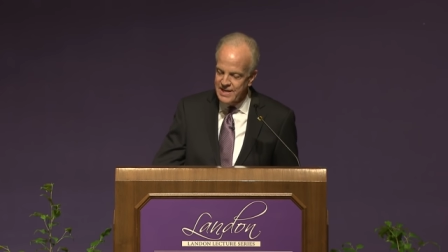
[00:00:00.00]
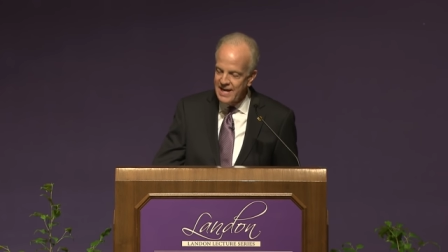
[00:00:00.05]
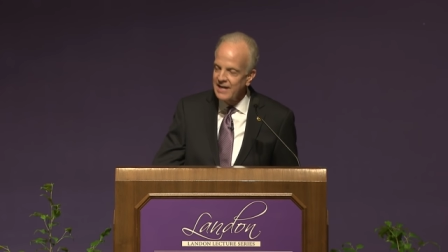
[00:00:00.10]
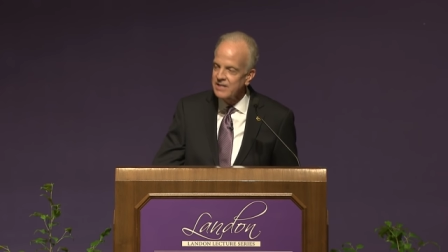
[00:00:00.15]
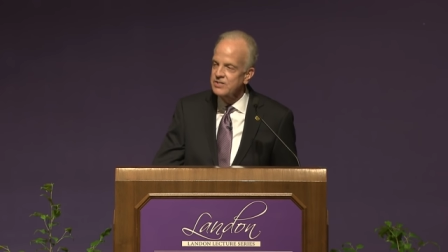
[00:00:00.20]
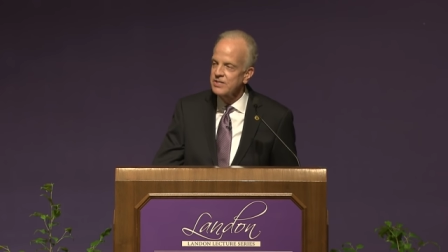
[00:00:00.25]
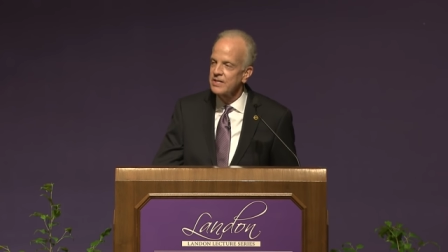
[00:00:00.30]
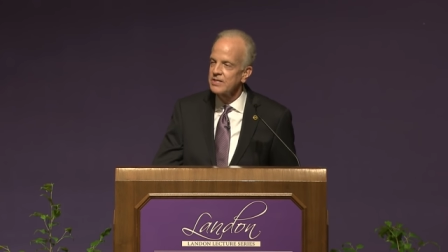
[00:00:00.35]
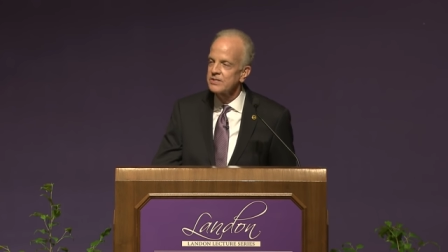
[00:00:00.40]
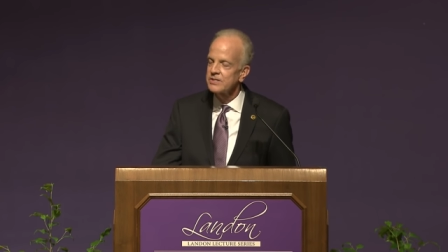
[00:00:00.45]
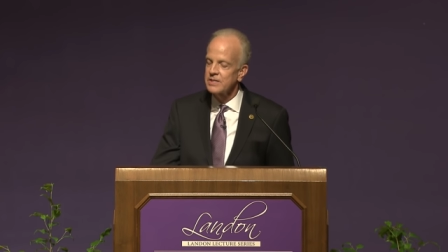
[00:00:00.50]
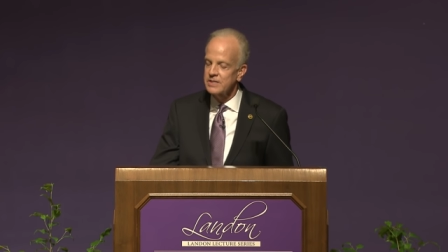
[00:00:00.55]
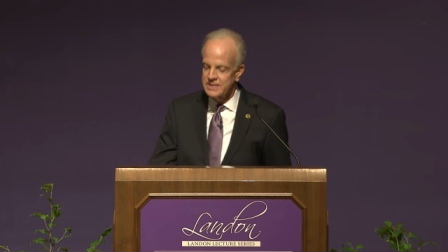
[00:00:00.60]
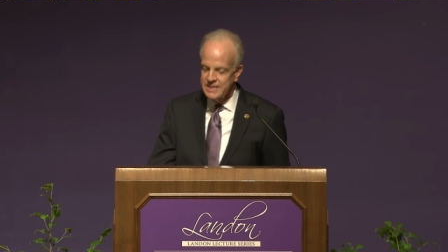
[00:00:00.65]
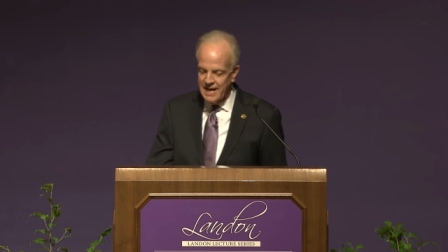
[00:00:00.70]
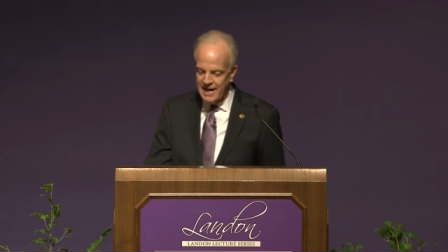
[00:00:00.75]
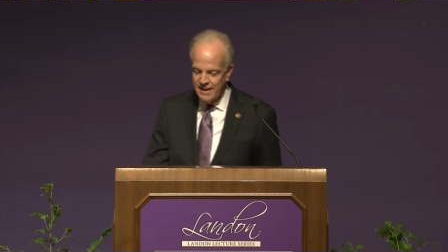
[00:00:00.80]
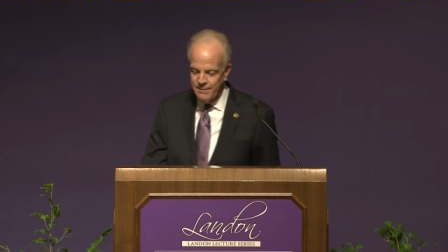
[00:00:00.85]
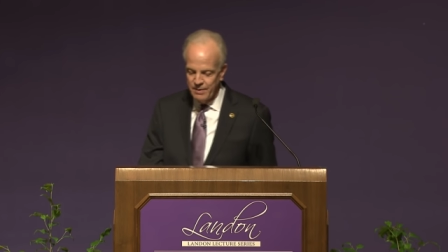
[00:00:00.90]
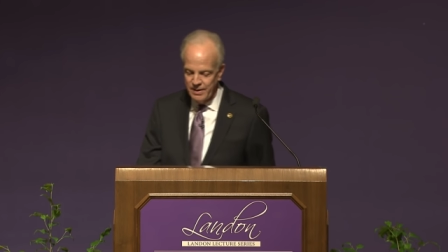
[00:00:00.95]
access to
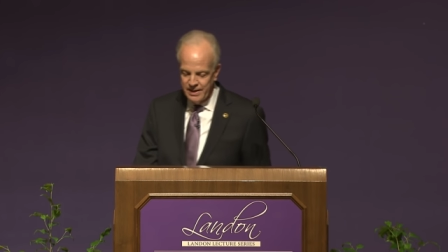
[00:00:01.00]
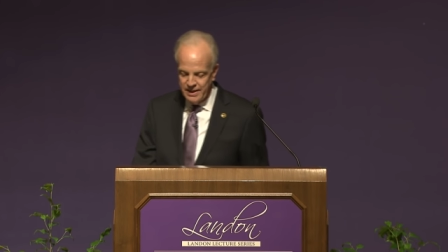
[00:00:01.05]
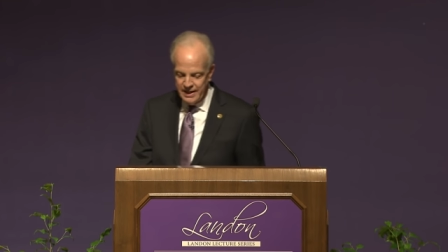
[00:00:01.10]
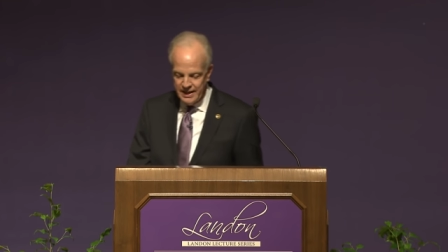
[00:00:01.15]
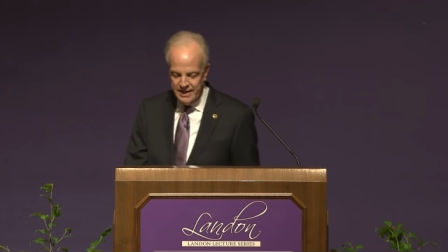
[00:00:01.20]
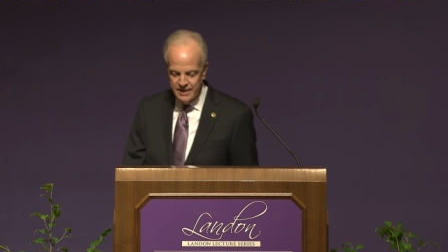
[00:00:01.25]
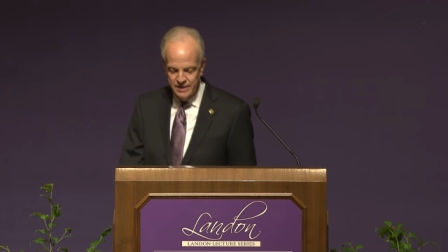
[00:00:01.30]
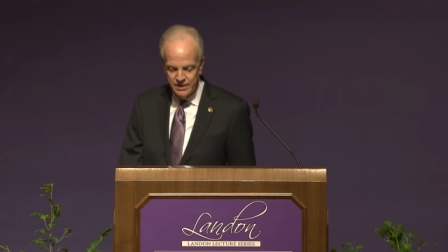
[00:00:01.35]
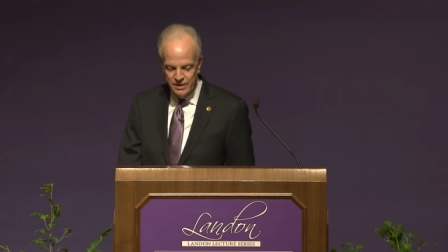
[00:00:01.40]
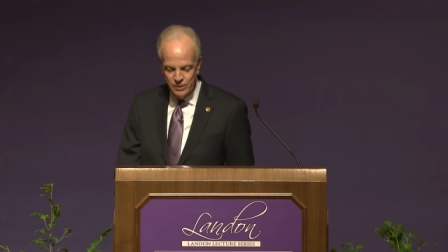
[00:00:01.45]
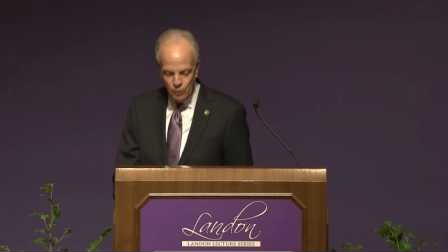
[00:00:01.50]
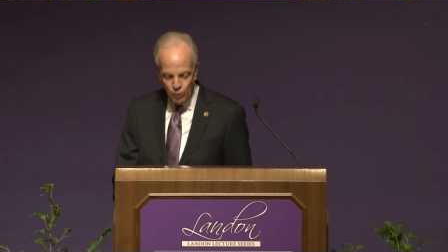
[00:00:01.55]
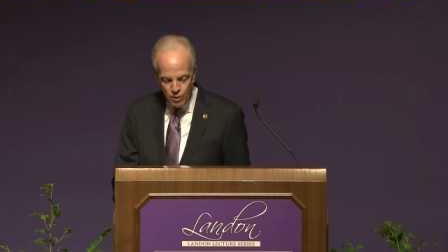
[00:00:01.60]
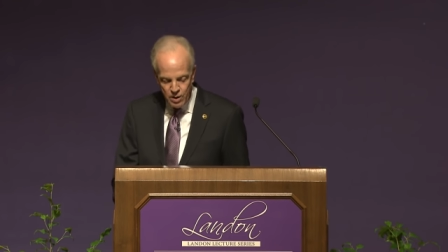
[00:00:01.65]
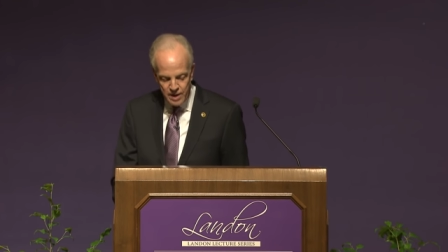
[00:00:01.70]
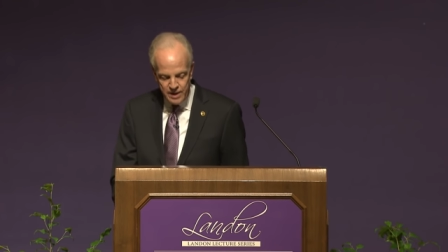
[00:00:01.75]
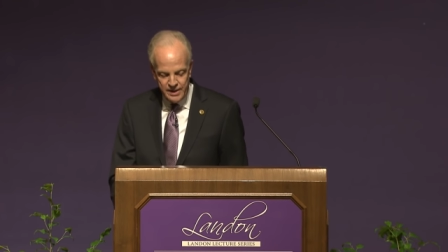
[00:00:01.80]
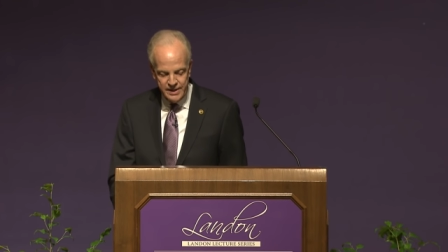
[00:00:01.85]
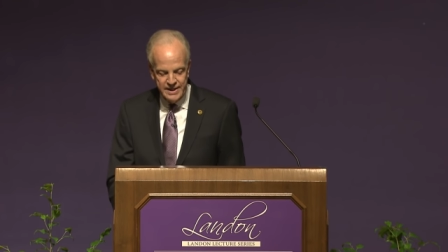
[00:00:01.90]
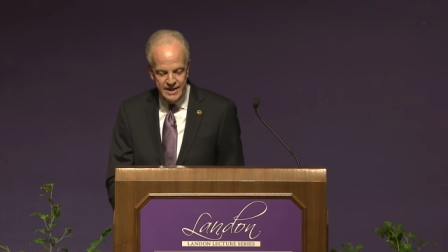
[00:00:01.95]
timely and
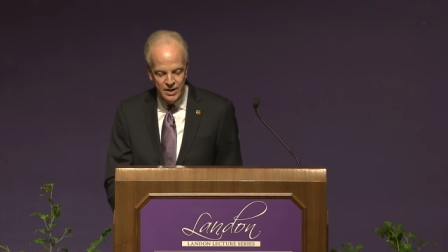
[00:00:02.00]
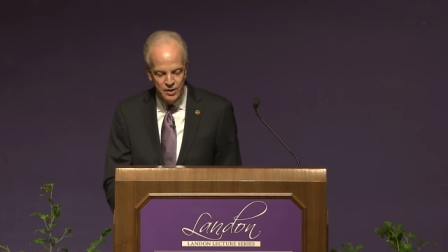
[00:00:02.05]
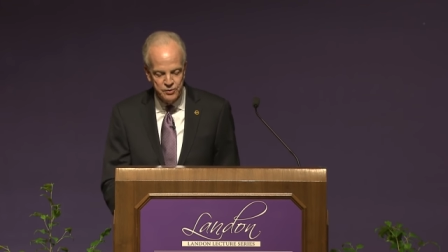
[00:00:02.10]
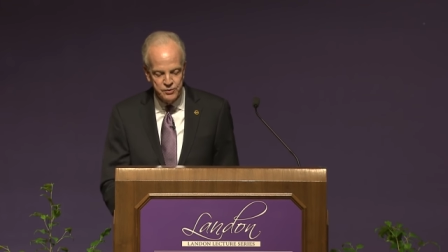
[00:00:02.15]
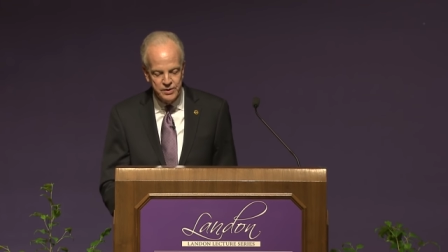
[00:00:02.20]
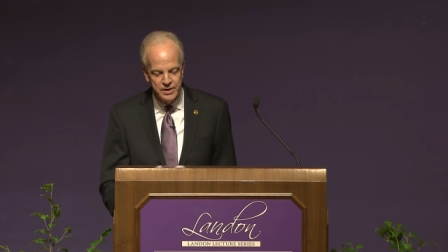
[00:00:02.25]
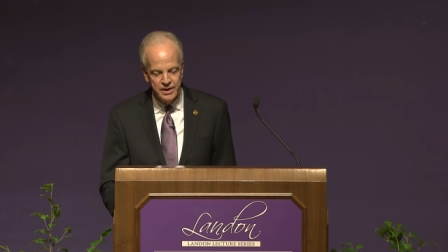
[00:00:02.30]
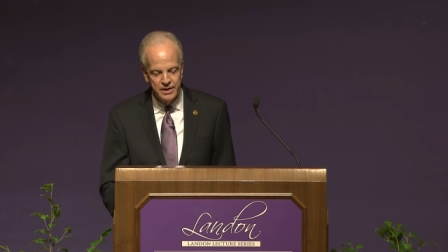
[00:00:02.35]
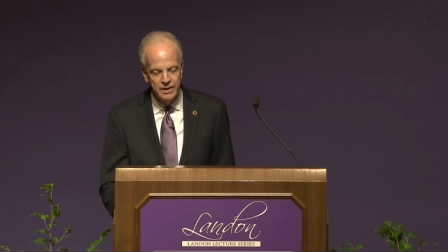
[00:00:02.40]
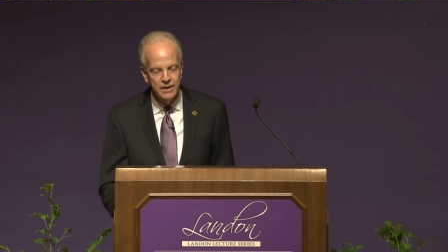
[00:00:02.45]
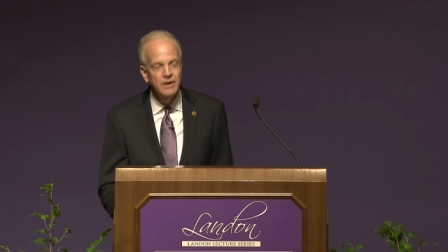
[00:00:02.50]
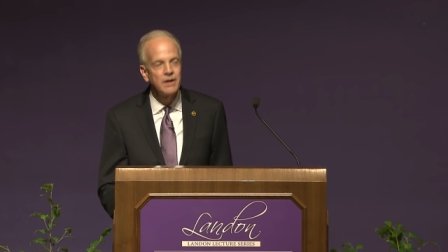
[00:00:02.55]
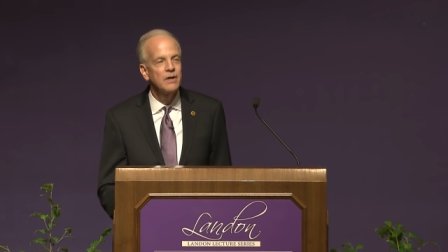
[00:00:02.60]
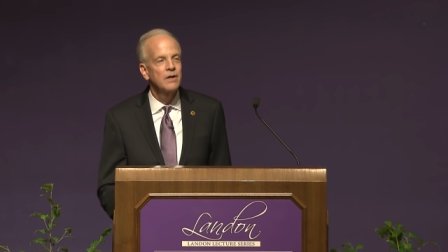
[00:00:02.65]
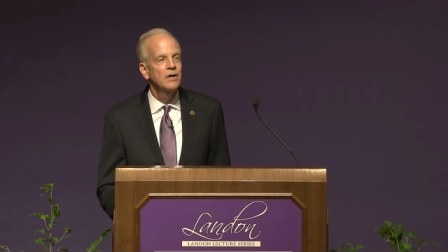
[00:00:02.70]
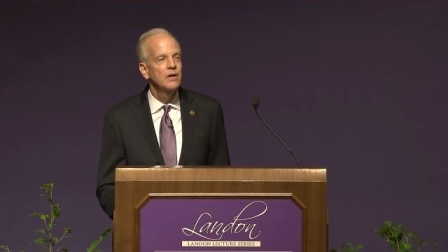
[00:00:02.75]
quality health care,